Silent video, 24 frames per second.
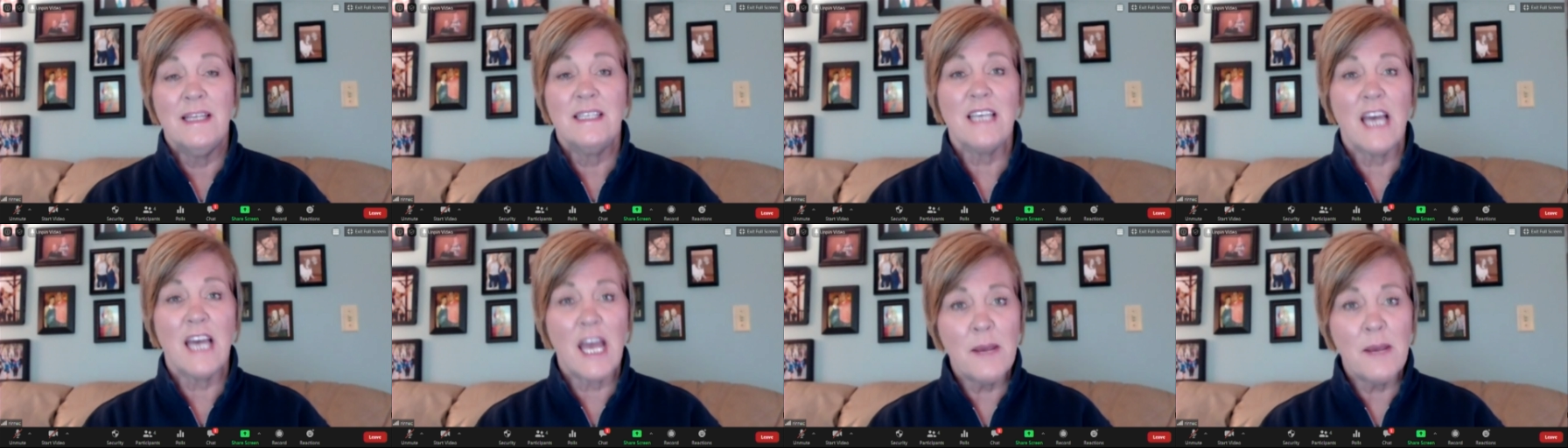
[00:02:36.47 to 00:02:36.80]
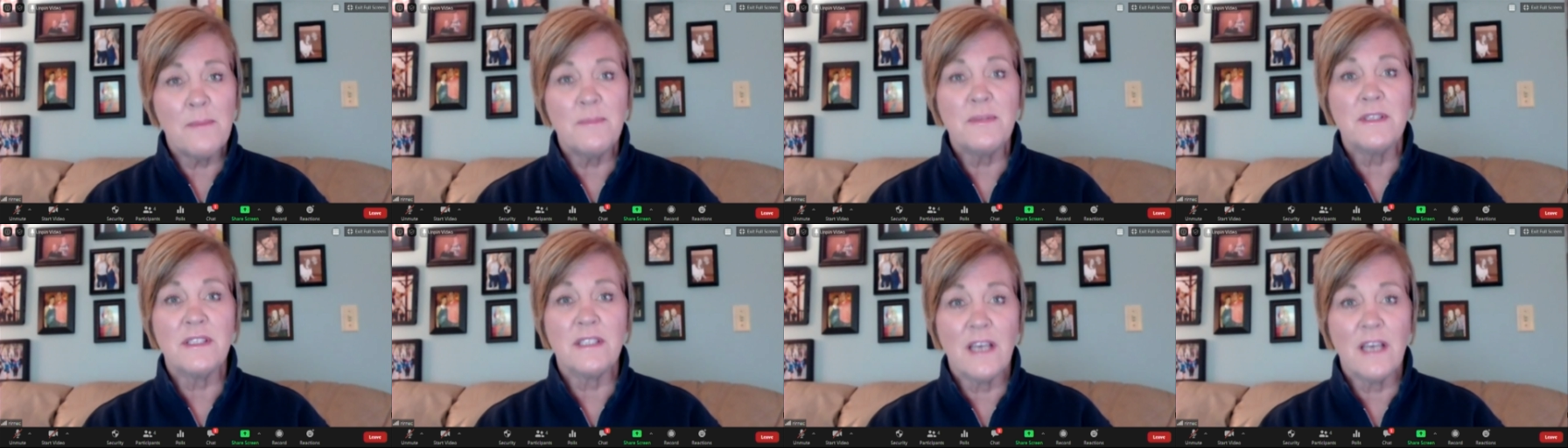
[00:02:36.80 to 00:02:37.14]

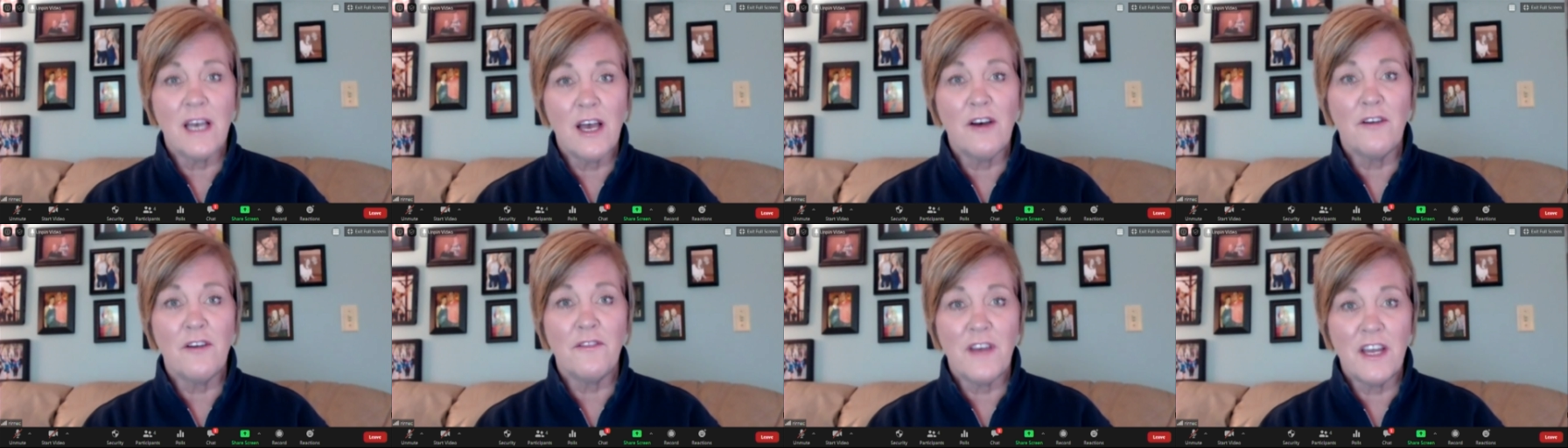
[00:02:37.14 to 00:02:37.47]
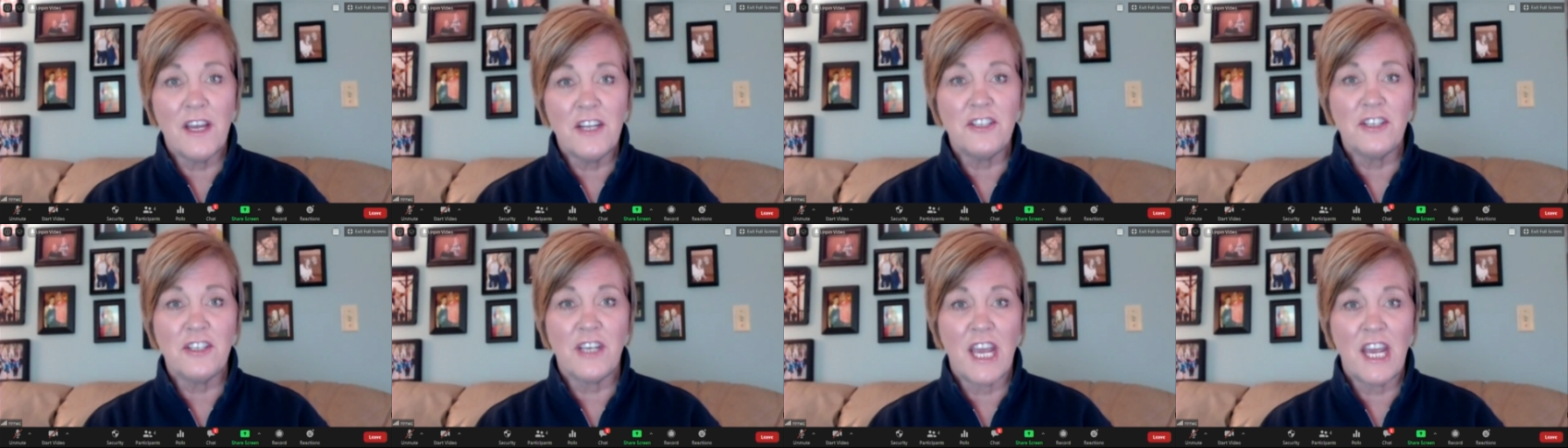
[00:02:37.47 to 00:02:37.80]
types of
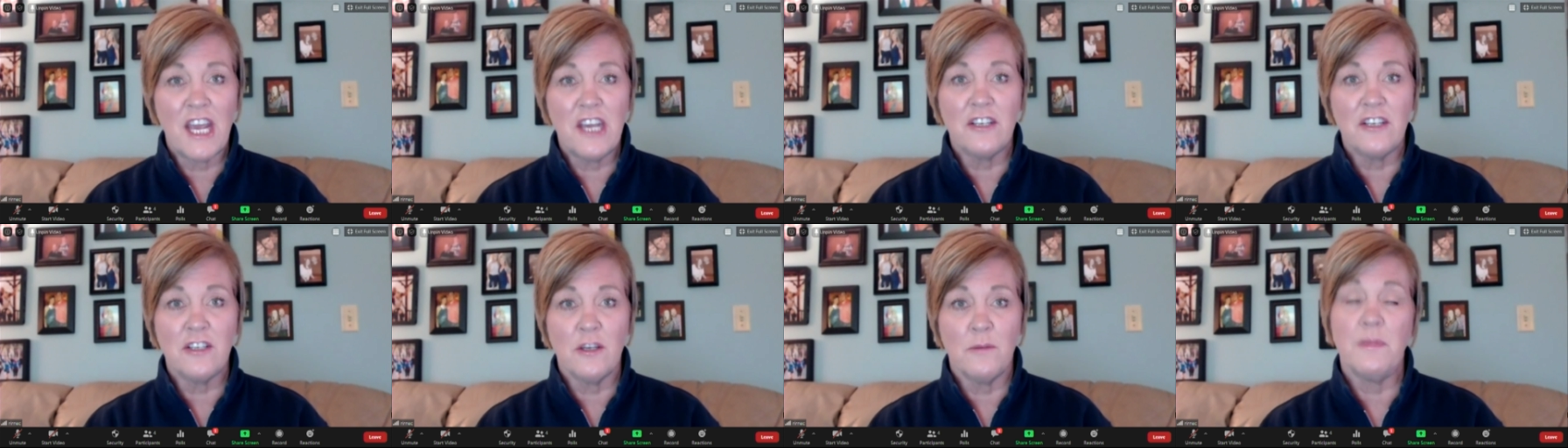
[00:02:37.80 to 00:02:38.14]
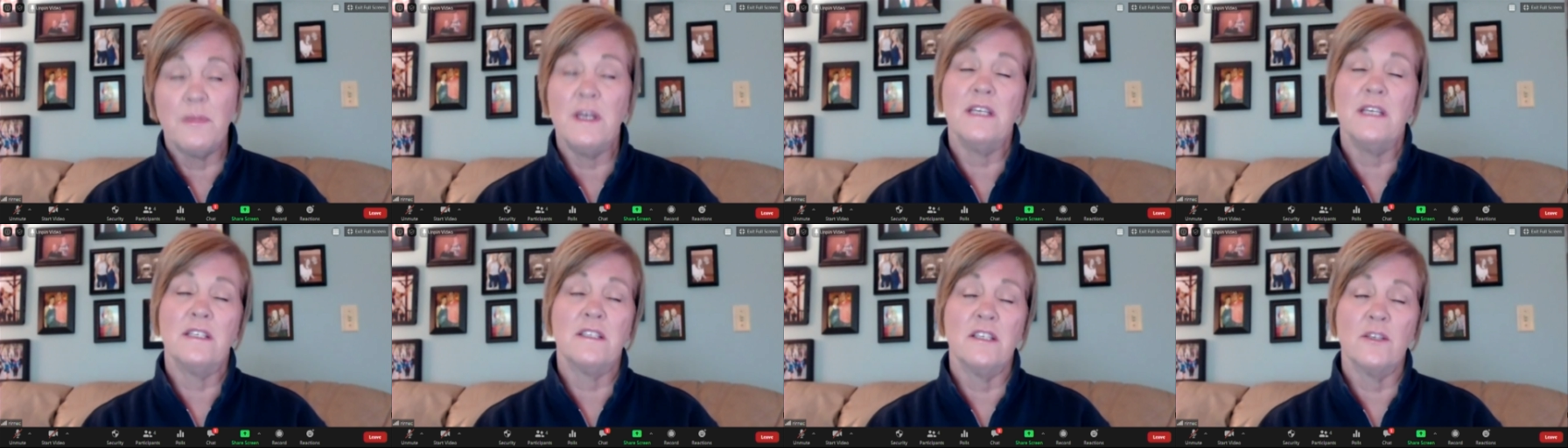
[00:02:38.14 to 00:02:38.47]
education
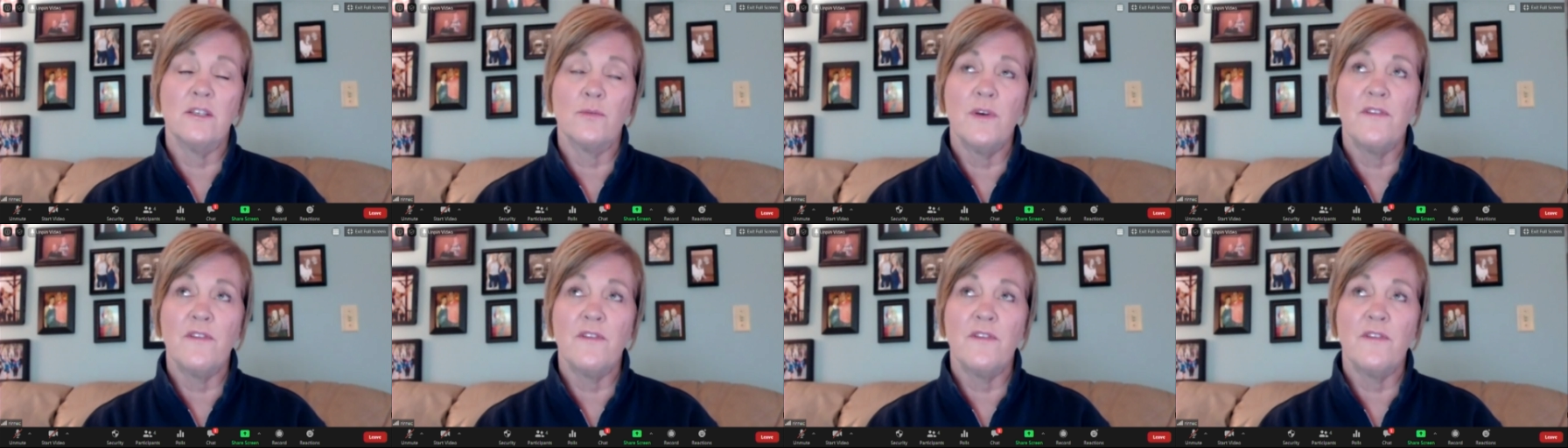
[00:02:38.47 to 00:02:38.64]
pieces.